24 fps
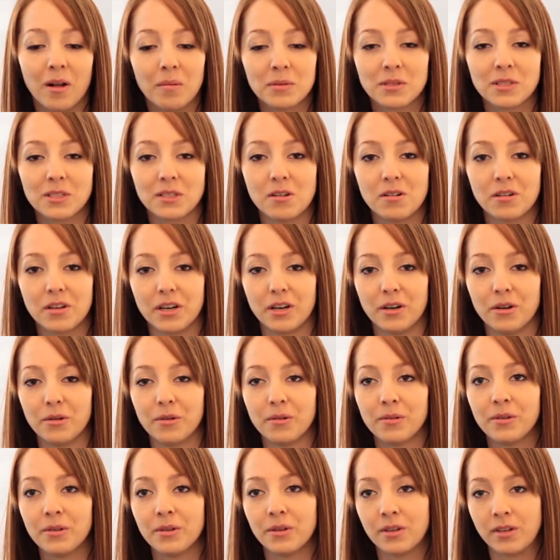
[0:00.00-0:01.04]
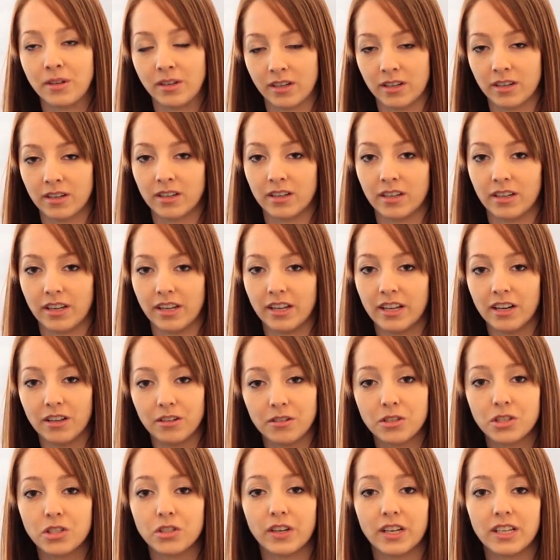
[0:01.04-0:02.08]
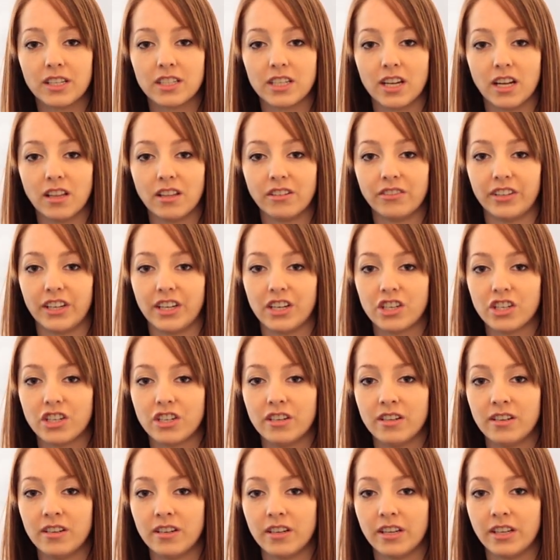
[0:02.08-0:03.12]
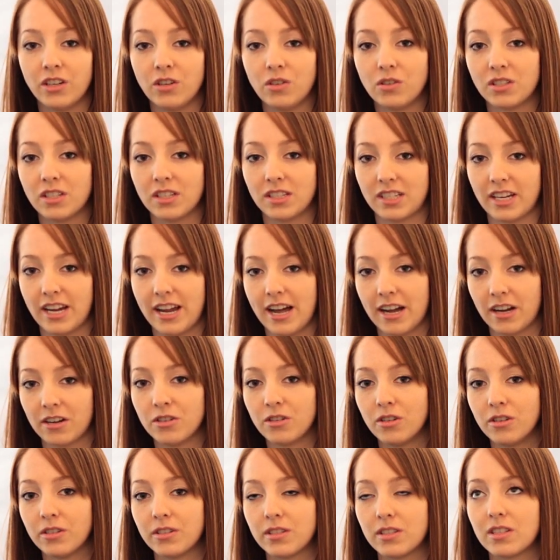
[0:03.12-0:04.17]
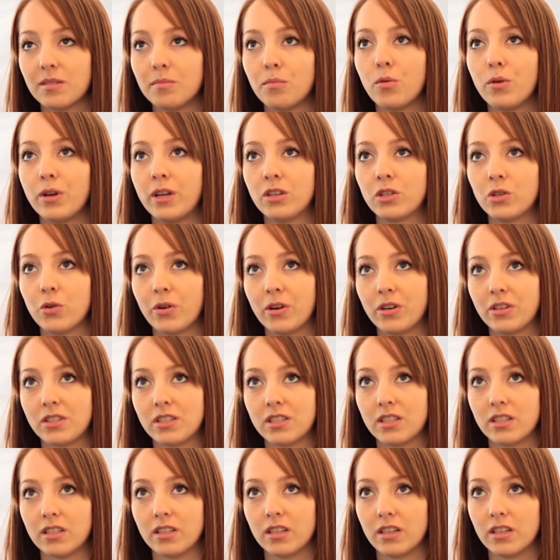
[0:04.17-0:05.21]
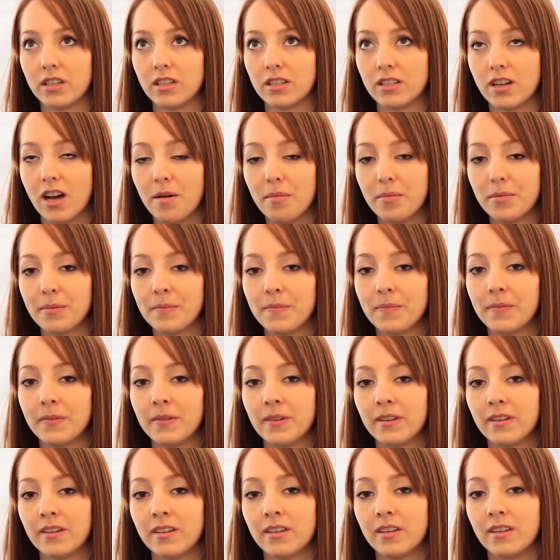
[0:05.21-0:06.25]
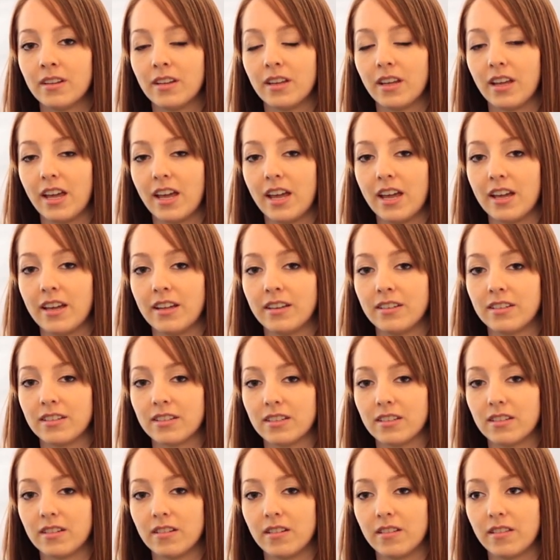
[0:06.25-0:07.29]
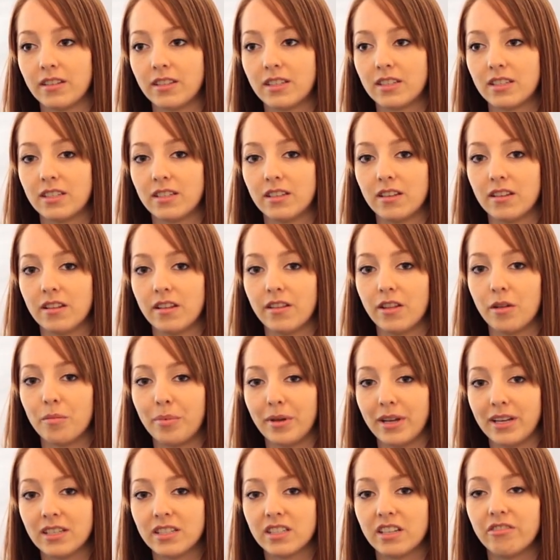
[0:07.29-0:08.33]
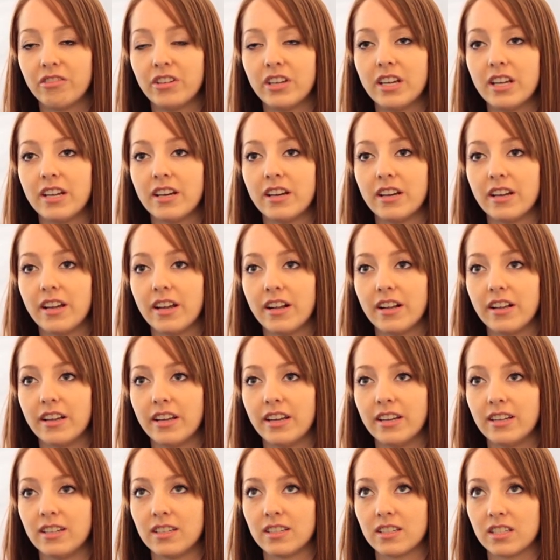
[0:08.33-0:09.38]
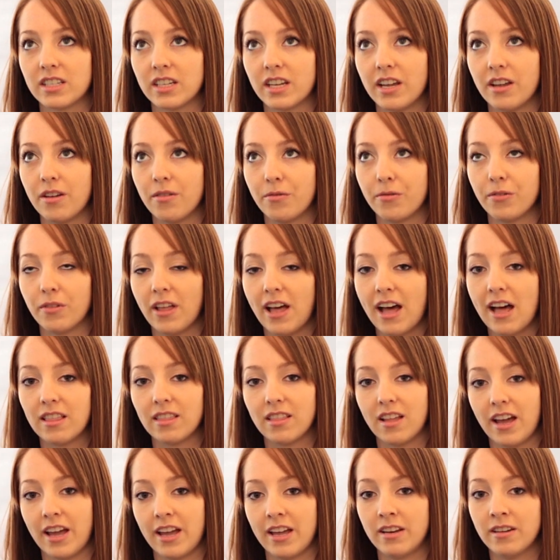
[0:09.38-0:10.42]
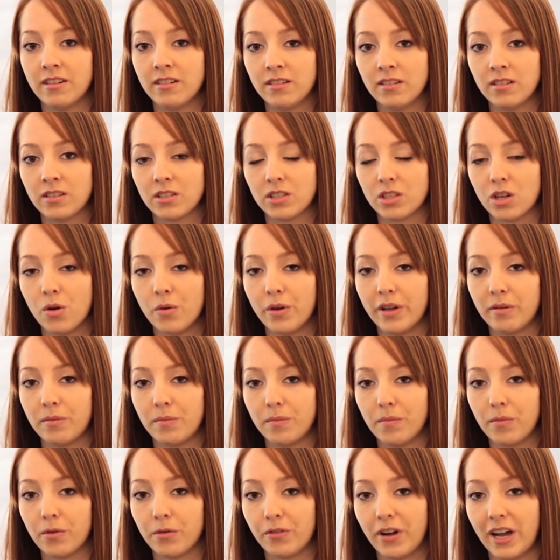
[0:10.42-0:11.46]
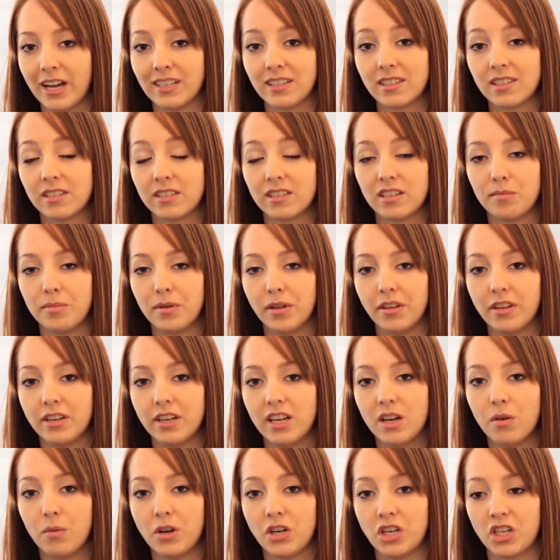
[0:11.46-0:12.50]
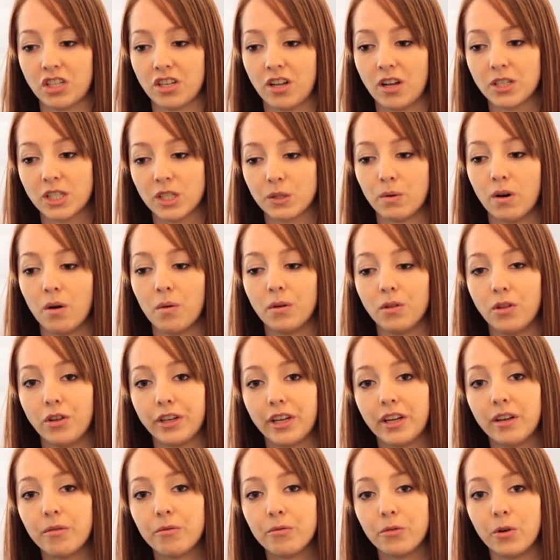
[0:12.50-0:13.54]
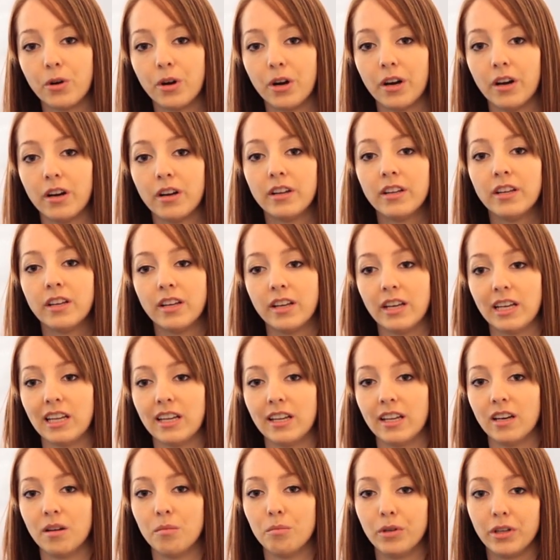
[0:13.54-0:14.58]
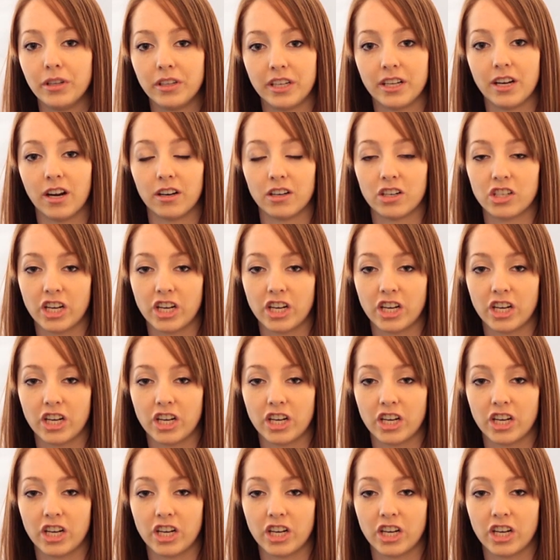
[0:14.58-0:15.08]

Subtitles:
UP's logo, it illustrates elevation. It uses diagonals to point towards the top. And the base of it is a flat line, so it provides stability, which is also what we're looking for in building our